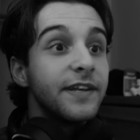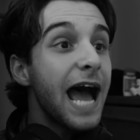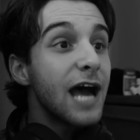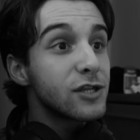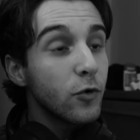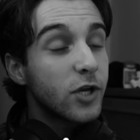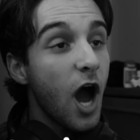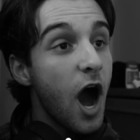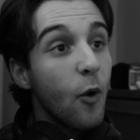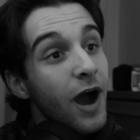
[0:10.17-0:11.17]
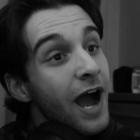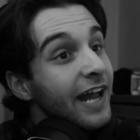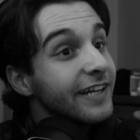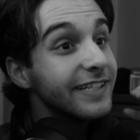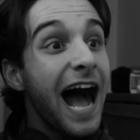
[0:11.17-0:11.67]
Nezuko
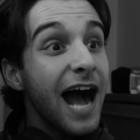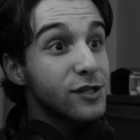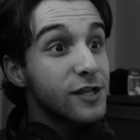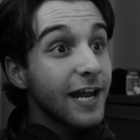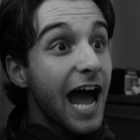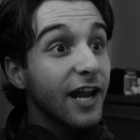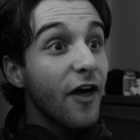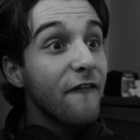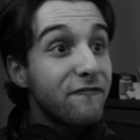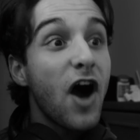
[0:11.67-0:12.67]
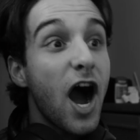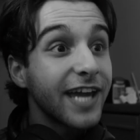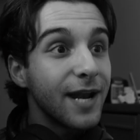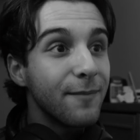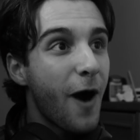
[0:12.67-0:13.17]
knocks it out of the fucking